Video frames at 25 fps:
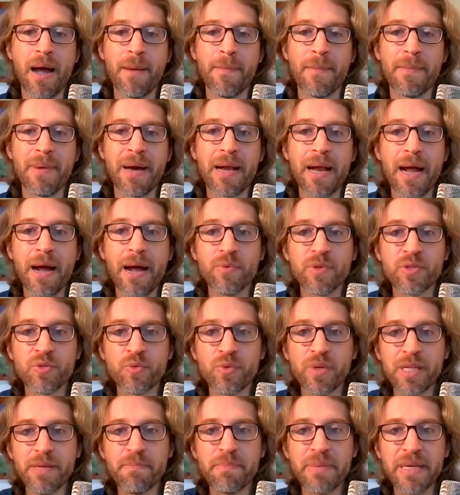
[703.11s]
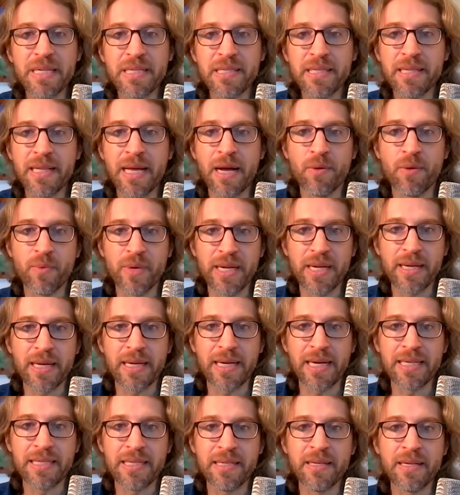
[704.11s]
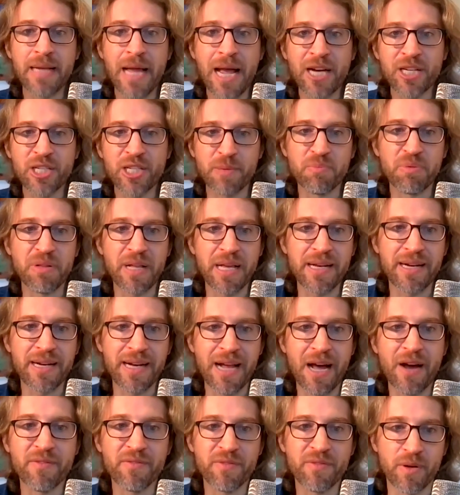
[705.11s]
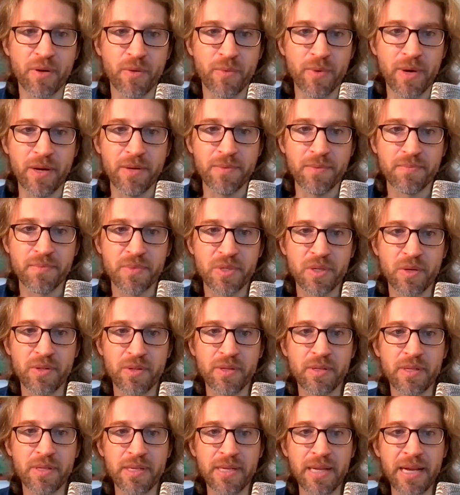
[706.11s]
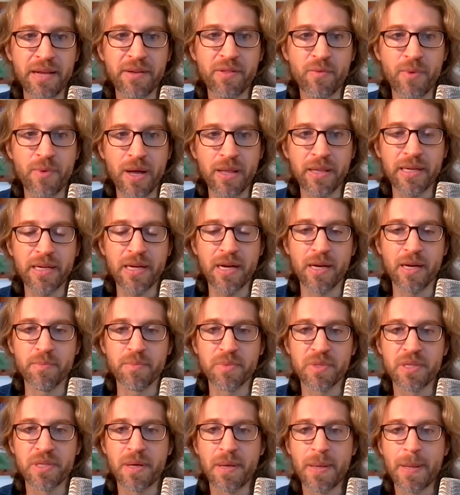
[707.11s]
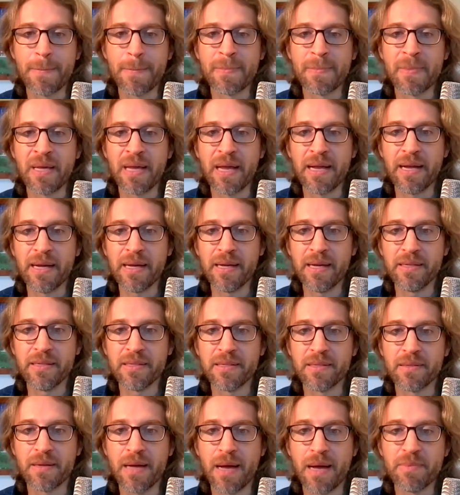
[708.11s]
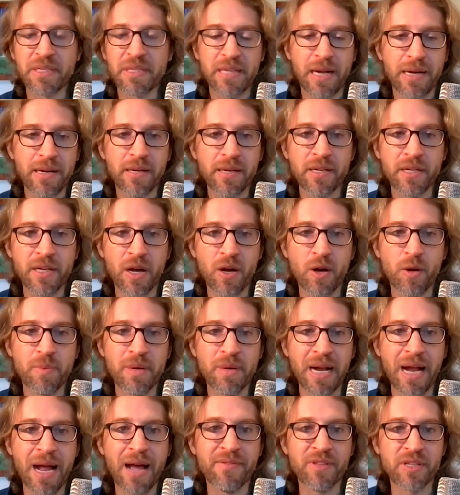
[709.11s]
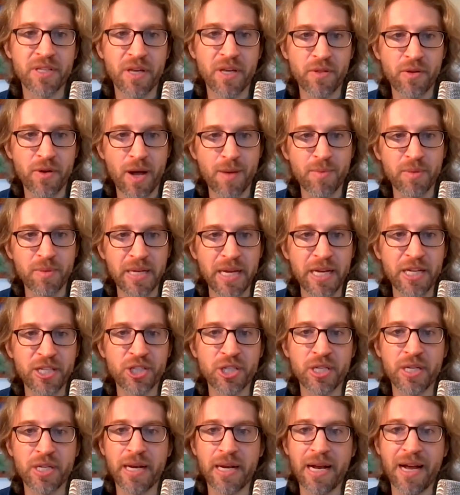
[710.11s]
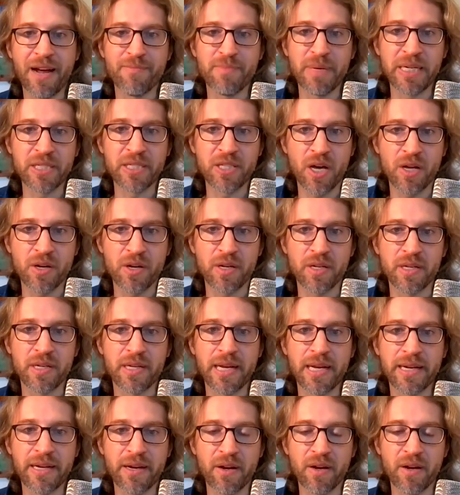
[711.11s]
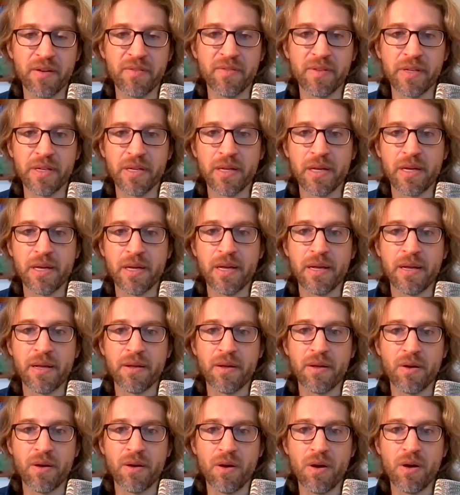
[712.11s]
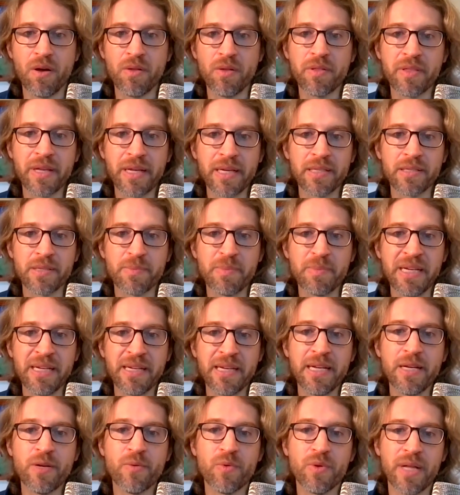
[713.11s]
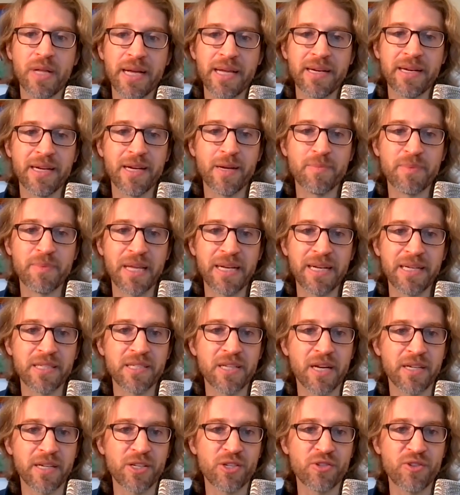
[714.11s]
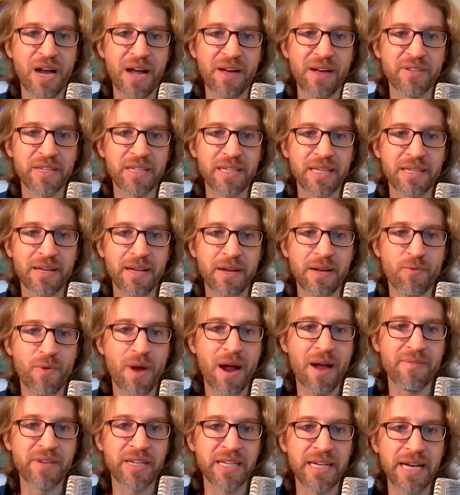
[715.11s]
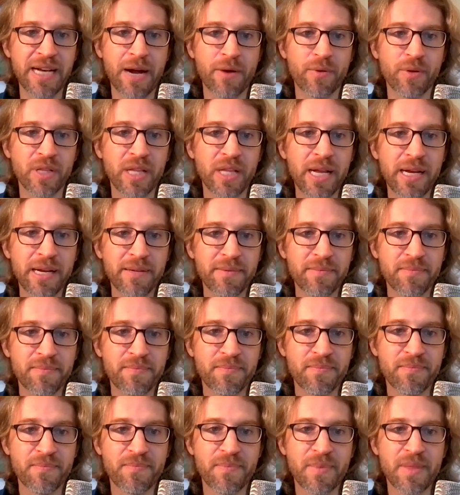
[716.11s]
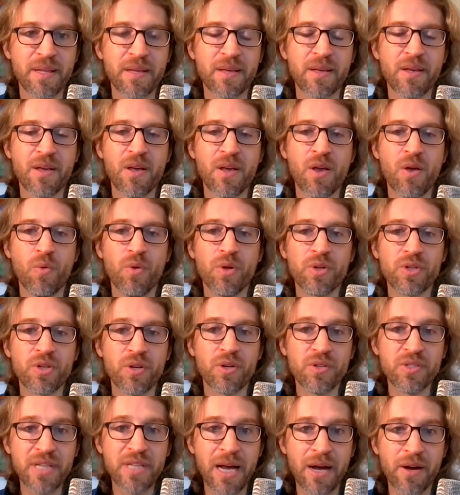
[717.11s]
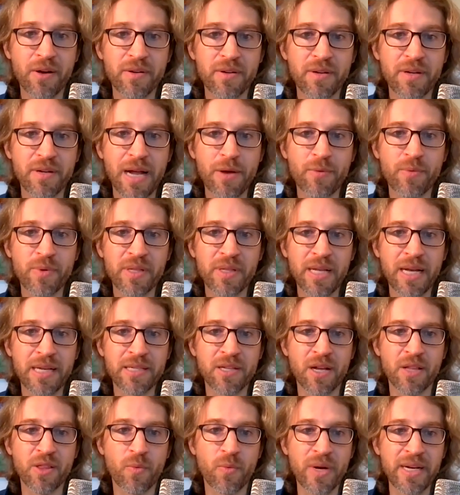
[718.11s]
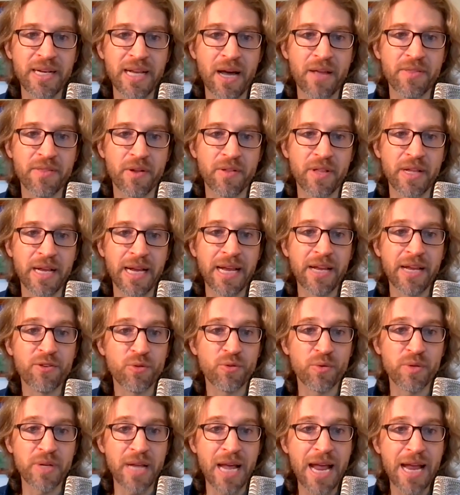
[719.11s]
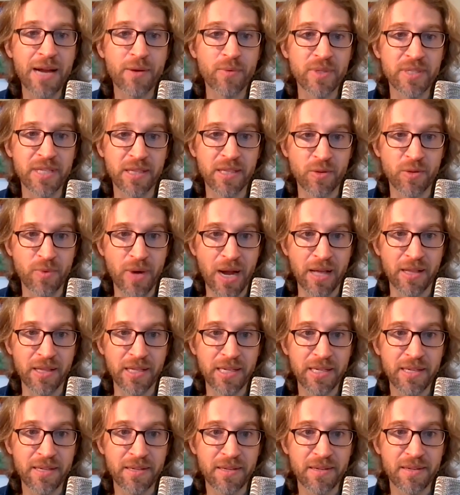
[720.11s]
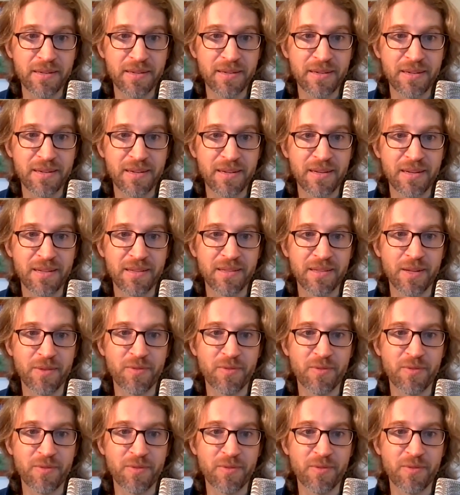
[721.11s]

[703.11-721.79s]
But I was really busy that week and I didn't actually plan it out very well. So the day of the rally comes and I'm excited to go, but I have this other obligation and I have my daughter to take care of. All things being equal, I ended up getting stuck in traffic and arriving an hour late. Well, it turns out I realized on the way down there that Andrew Yang was at the rally, the